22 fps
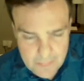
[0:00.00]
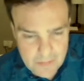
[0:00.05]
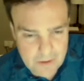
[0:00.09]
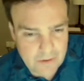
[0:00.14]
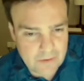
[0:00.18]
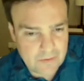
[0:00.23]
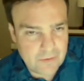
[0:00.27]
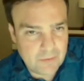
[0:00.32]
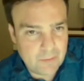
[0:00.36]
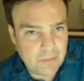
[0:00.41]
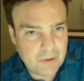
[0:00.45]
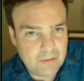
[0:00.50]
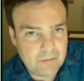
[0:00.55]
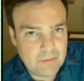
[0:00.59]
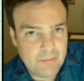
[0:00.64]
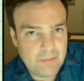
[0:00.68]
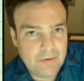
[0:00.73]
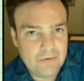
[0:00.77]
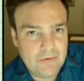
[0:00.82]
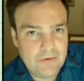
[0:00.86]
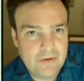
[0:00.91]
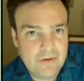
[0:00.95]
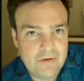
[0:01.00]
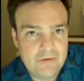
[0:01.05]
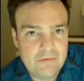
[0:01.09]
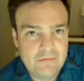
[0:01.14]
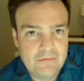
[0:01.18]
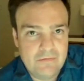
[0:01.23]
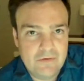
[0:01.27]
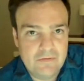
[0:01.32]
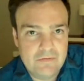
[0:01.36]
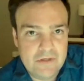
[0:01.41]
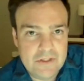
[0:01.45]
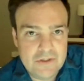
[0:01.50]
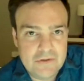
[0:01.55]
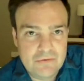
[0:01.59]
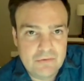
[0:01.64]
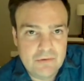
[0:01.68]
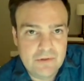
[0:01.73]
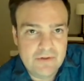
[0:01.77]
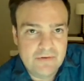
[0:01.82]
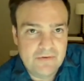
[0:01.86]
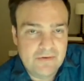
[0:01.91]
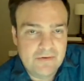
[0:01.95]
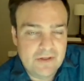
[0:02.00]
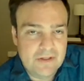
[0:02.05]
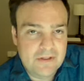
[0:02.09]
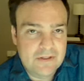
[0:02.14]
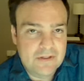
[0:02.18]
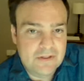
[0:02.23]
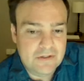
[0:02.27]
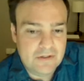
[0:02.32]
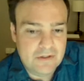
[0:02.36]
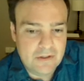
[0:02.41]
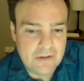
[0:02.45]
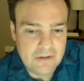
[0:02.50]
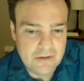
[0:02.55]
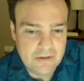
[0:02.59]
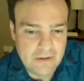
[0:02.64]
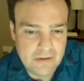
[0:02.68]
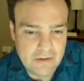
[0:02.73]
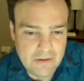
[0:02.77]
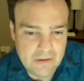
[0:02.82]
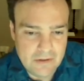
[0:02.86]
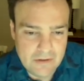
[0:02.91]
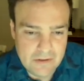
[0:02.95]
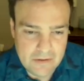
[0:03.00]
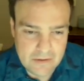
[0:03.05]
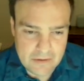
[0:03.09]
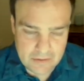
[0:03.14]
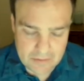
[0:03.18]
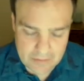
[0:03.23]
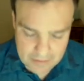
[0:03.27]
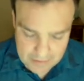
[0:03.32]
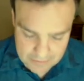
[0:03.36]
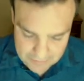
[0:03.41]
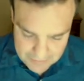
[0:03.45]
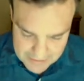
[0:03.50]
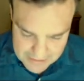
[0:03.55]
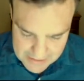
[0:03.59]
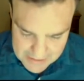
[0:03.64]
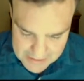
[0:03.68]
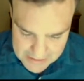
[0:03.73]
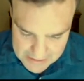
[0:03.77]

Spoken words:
the probability of eventual extinction, that's E,